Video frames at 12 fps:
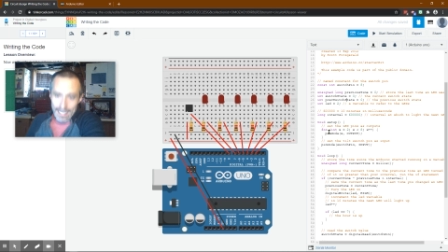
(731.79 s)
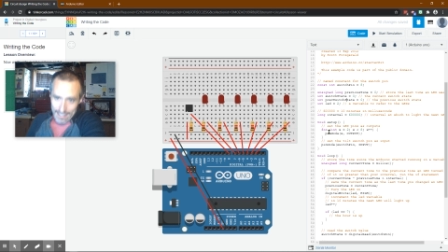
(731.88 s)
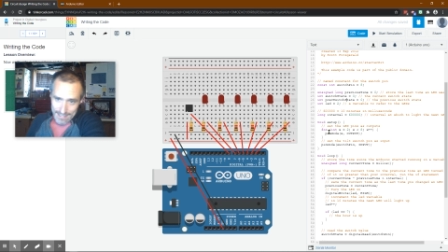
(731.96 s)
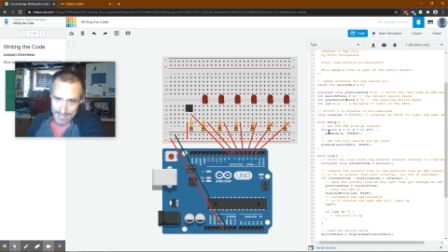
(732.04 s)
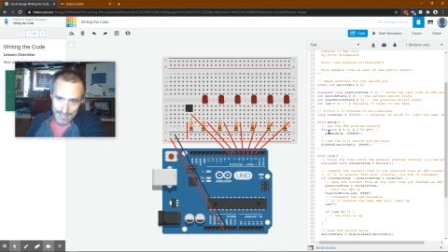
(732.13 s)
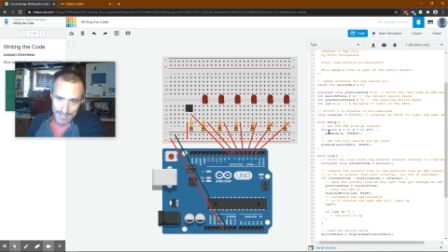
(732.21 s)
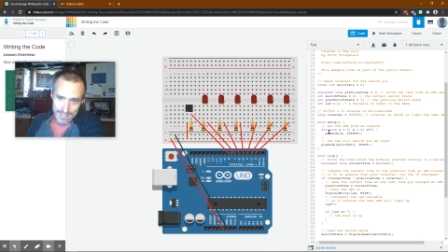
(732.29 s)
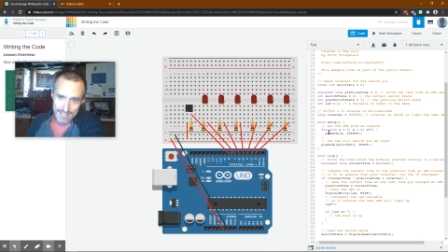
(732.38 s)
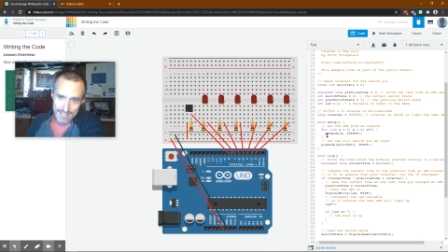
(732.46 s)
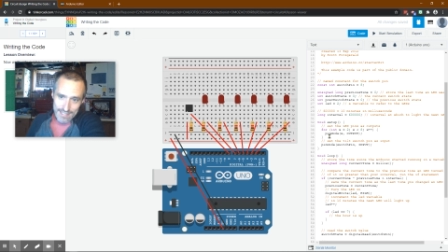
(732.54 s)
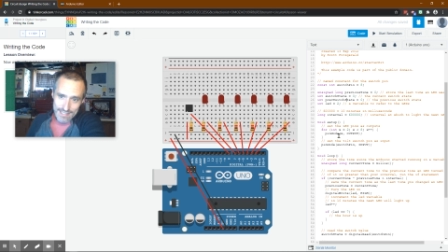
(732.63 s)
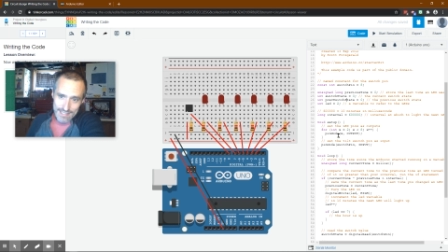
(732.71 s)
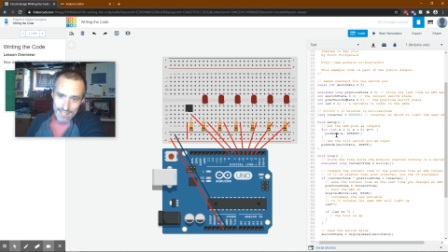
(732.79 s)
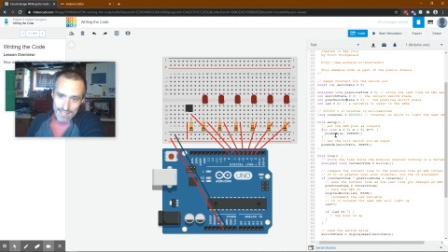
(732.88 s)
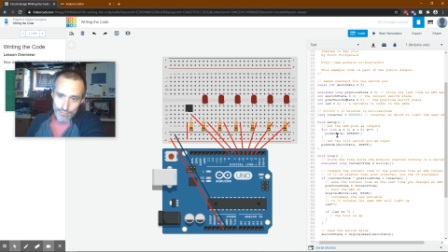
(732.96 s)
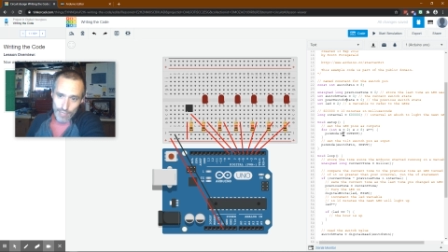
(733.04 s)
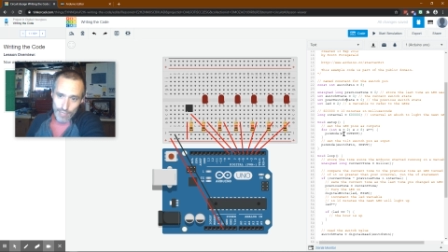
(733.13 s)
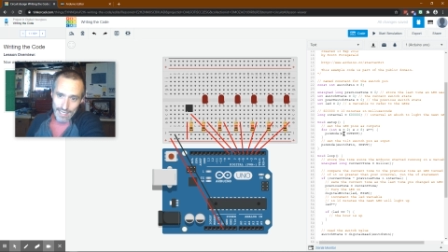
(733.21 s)
is, and this is instead
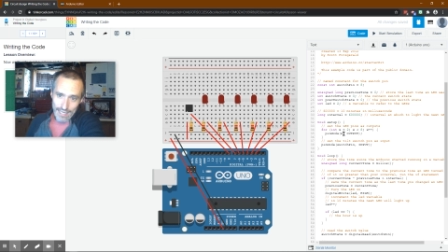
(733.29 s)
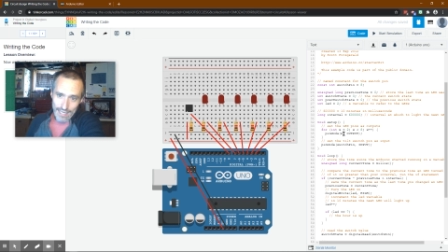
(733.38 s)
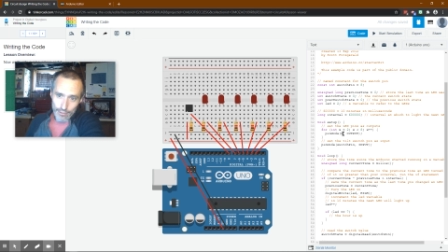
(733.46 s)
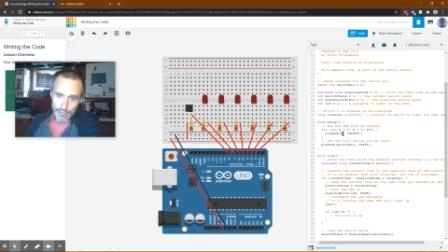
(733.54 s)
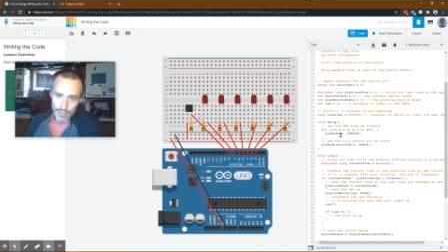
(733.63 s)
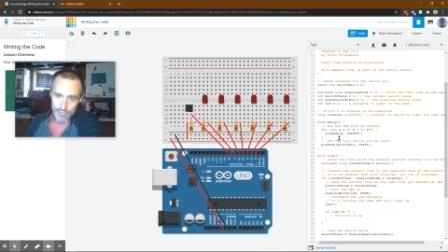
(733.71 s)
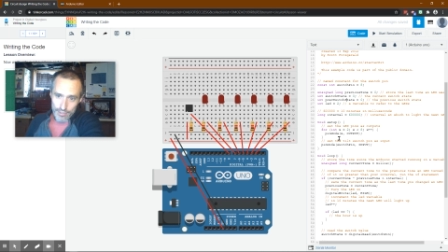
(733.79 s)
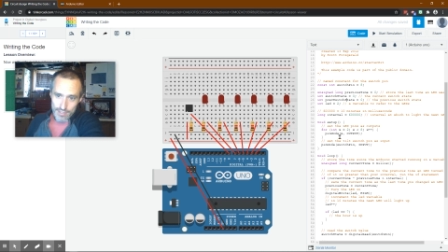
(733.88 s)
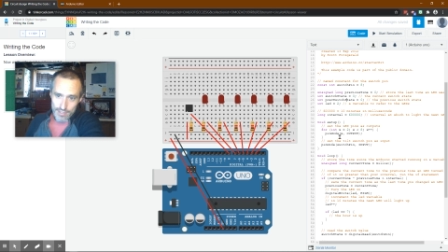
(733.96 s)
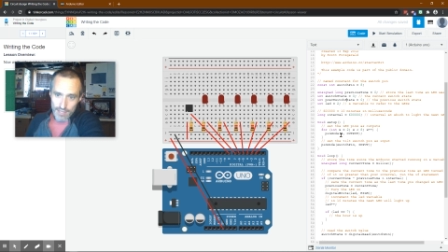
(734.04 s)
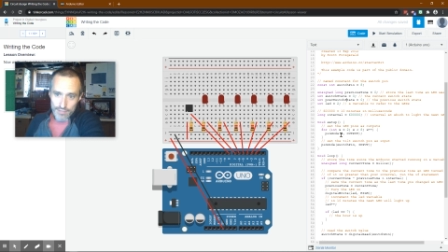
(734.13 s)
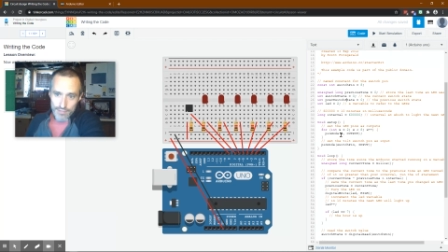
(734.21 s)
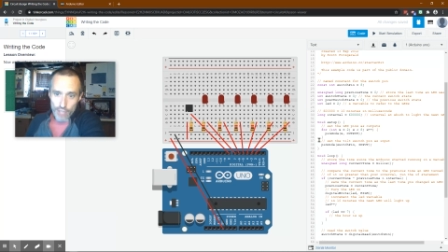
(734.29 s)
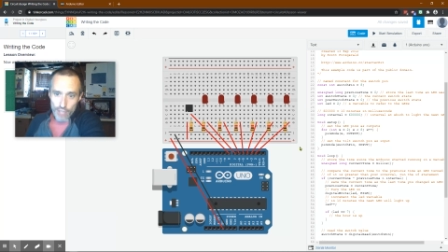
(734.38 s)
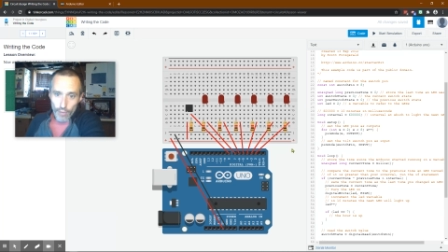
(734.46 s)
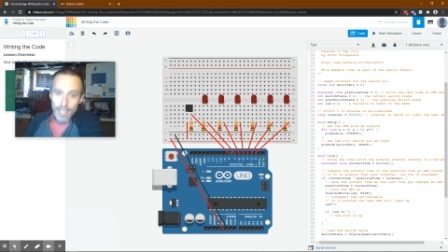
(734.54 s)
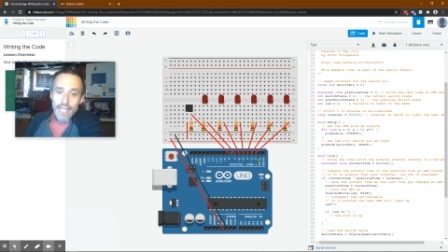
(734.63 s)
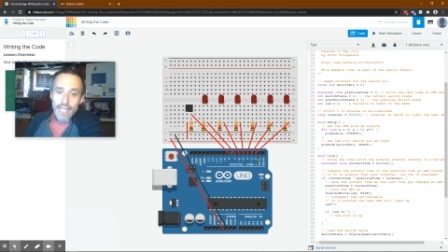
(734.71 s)
of writing out a bunch of stuff.
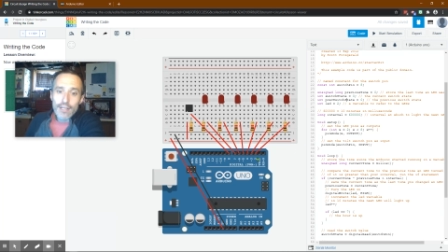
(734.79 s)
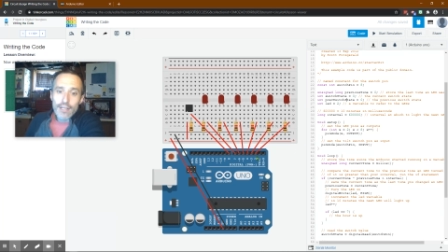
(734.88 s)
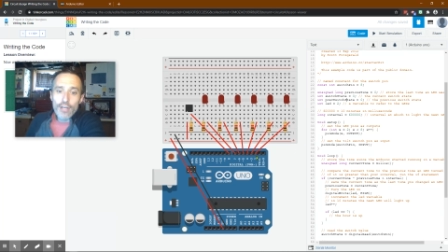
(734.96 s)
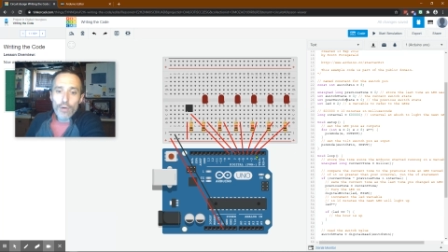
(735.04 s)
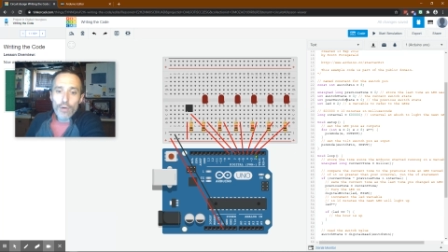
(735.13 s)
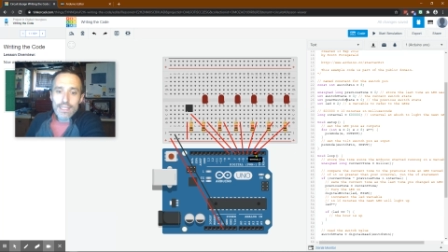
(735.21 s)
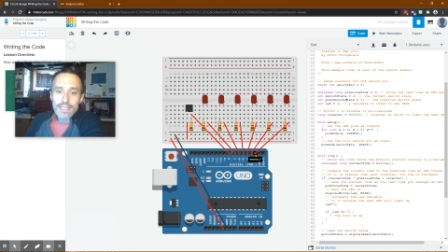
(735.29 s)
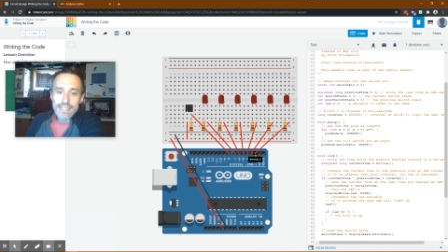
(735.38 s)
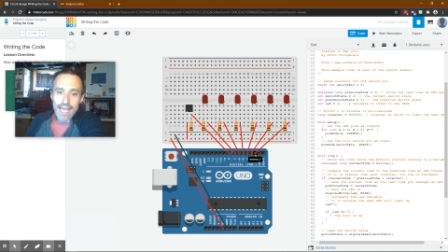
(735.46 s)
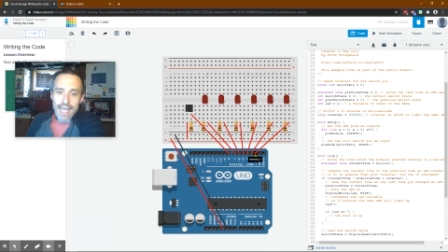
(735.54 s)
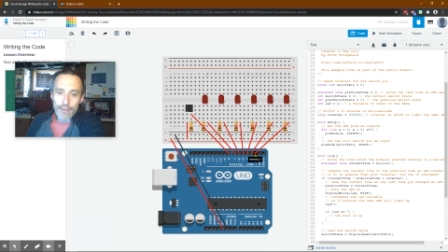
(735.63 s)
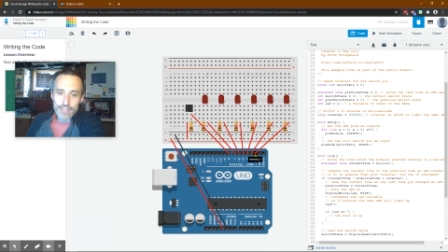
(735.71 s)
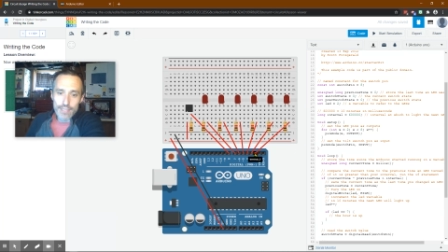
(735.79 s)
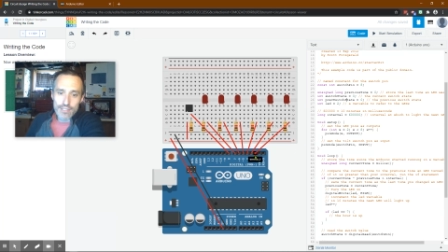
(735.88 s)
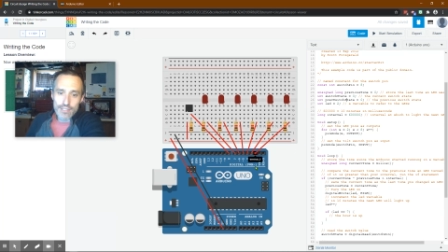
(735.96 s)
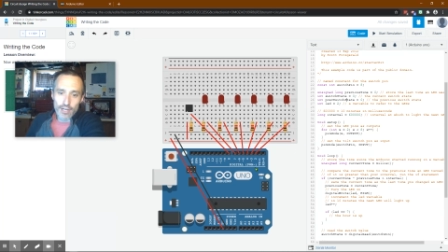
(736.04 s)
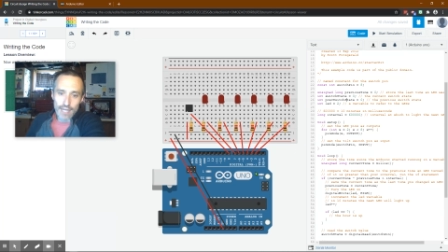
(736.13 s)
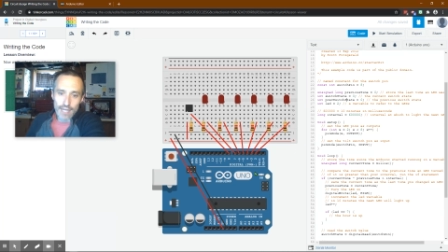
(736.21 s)
So notice that we
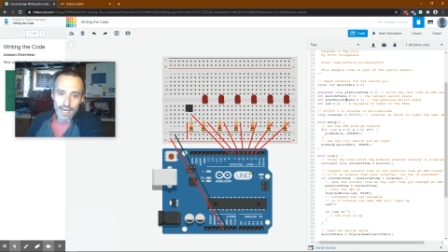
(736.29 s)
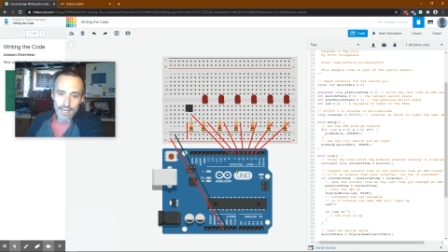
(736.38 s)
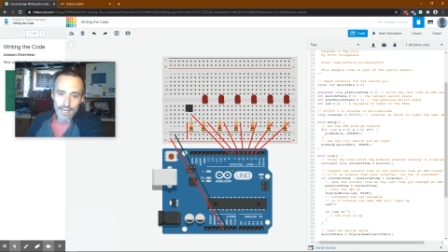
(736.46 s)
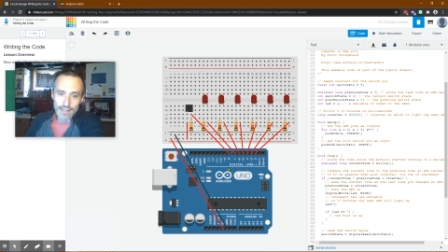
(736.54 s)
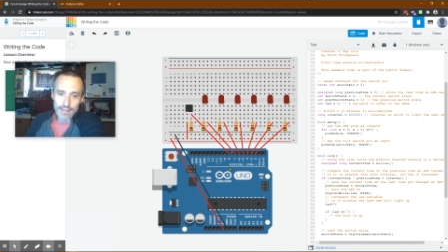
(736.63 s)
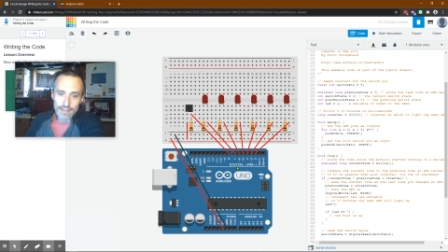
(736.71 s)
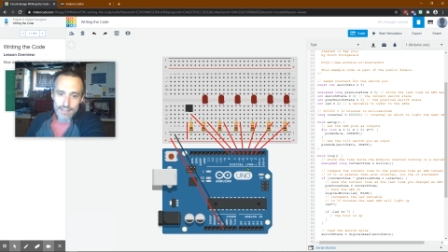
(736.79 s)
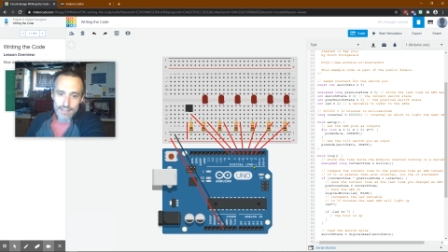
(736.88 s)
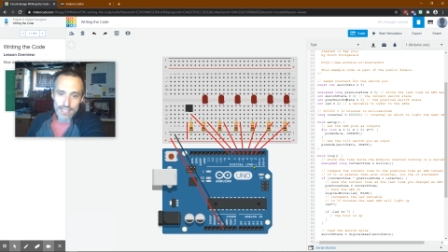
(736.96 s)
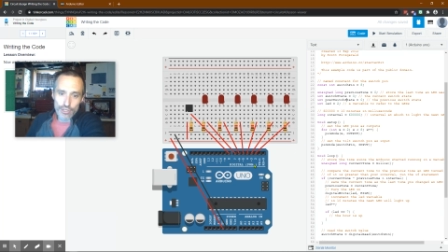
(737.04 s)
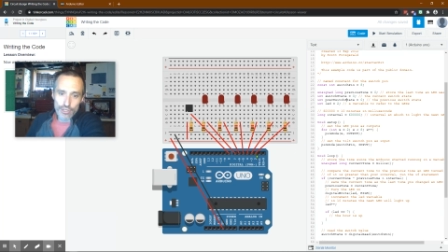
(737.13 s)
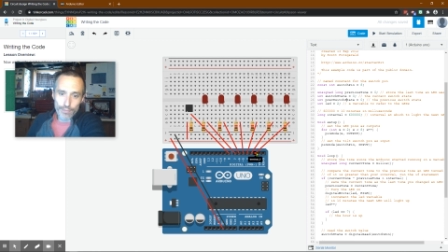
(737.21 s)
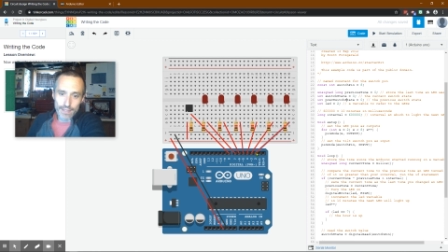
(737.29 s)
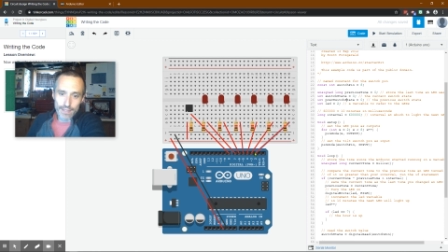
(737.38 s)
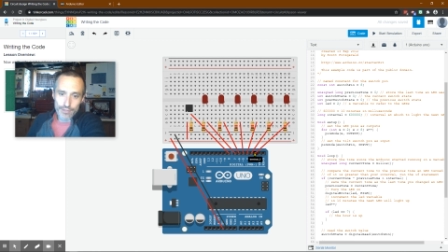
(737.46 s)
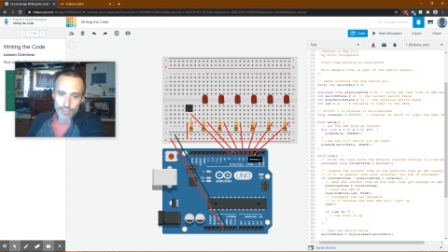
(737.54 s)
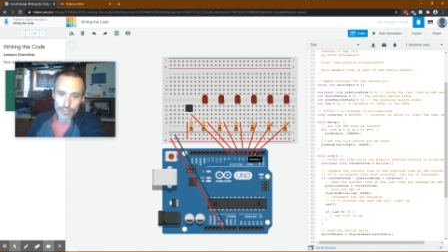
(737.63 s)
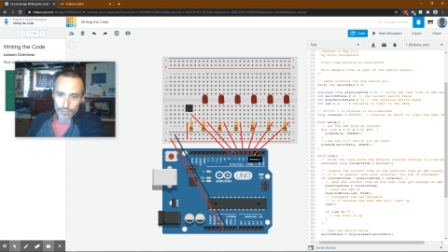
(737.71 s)
start on digital pin
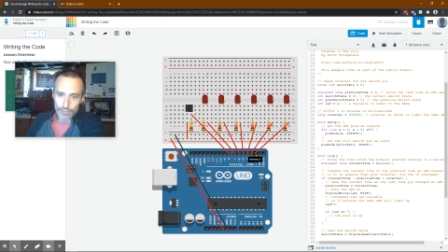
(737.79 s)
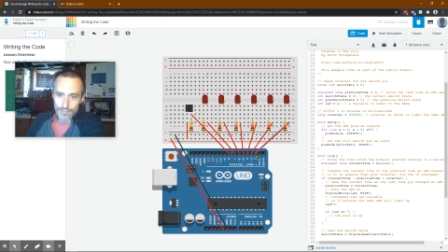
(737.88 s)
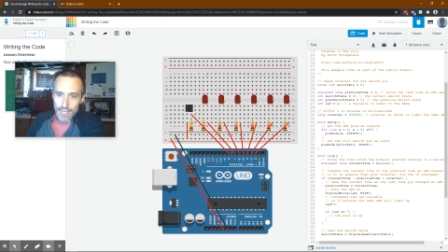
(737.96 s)
two.